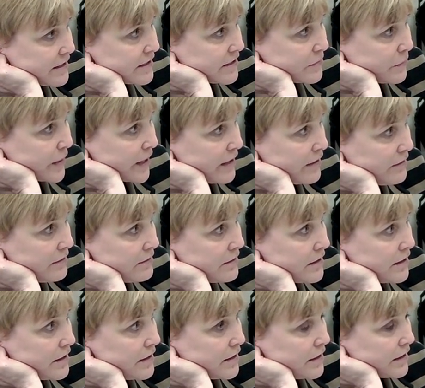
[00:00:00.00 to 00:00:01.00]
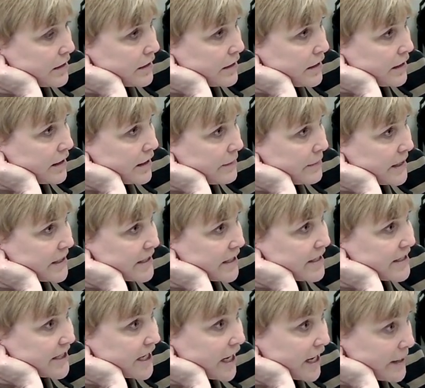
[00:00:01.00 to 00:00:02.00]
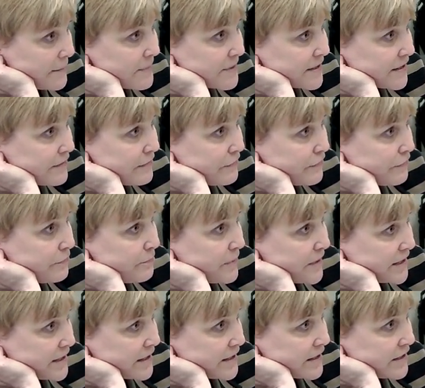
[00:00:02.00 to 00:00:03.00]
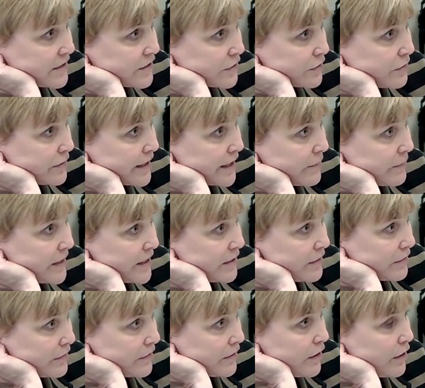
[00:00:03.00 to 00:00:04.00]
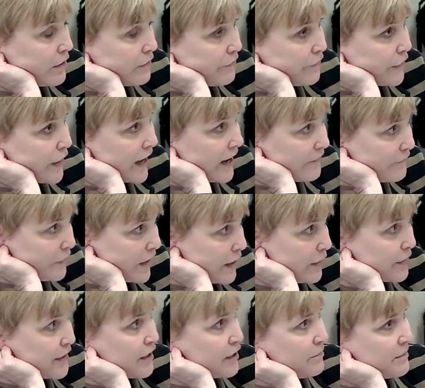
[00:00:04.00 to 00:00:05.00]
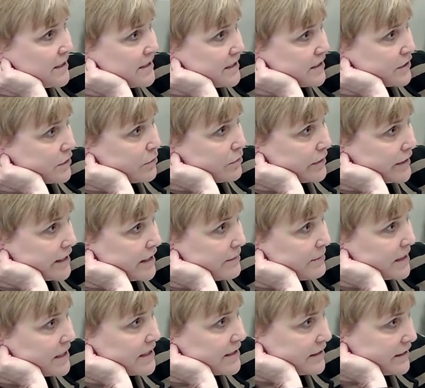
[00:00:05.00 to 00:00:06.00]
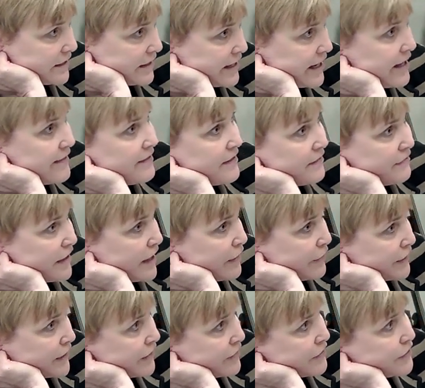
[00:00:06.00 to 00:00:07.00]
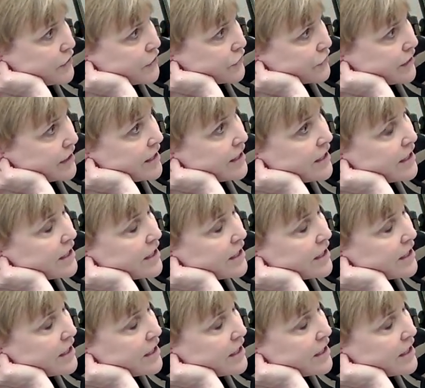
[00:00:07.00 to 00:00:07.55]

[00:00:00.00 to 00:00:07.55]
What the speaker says: as well. And types of businesses. So again, we don't all have healthcare business only, because again, the healthcare industry